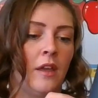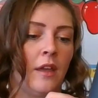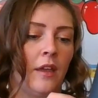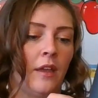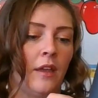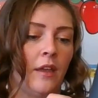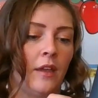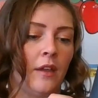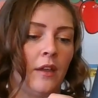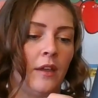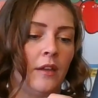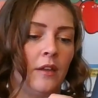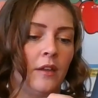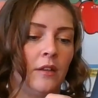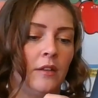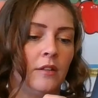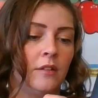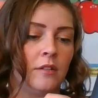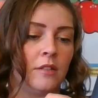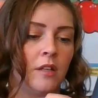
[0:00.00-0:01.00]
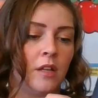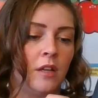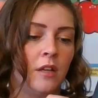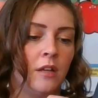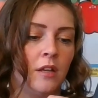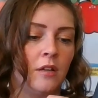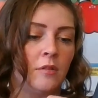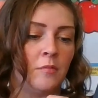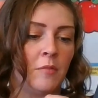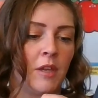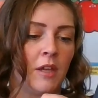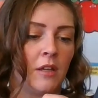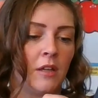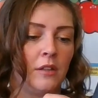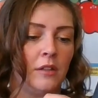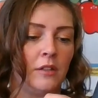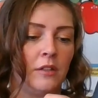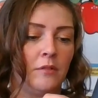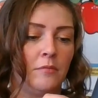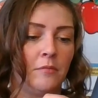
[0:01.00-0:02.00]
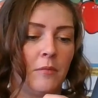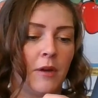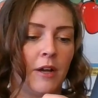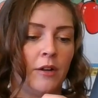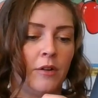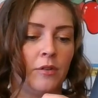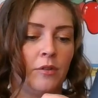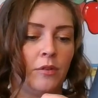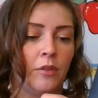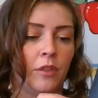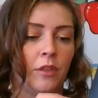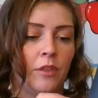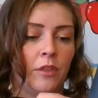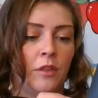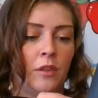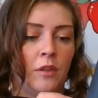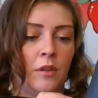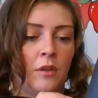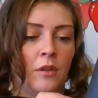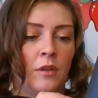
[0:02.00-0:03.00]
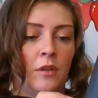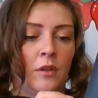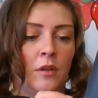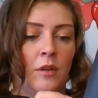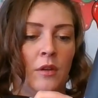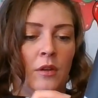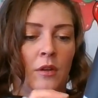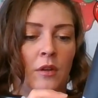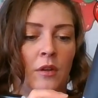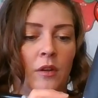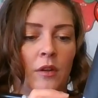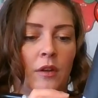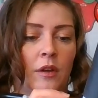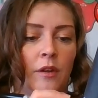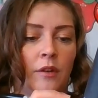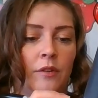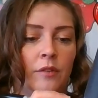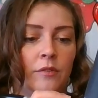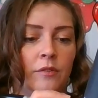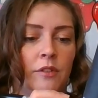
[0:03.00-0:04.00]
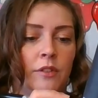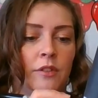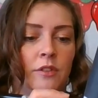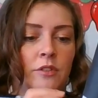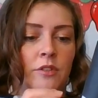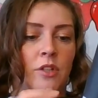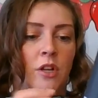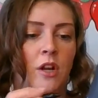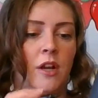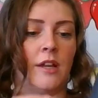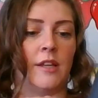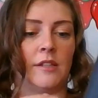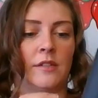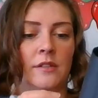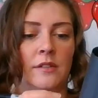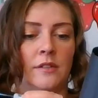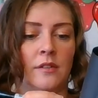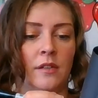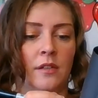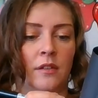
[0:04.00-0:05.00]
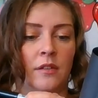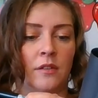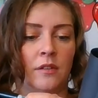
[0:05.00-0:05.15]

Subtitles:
and make a little mouth out of little dots.